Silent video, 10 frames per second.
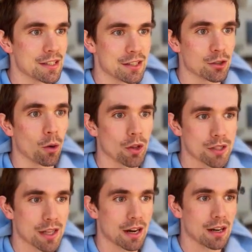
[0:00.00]
goal
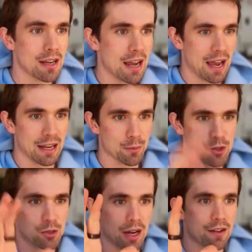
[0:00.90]
is there, and helps
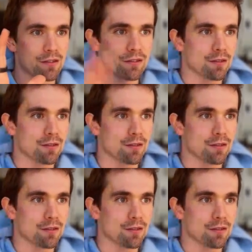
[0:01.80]
you kind of